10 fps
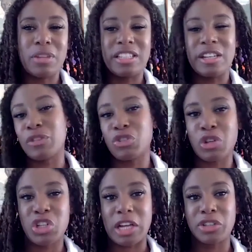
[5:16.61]
different
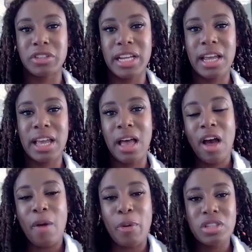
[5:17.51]
trajectory
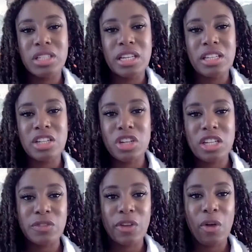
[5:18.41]
opposed to
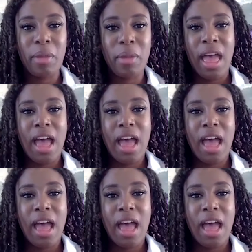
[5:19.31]
Indigenous film.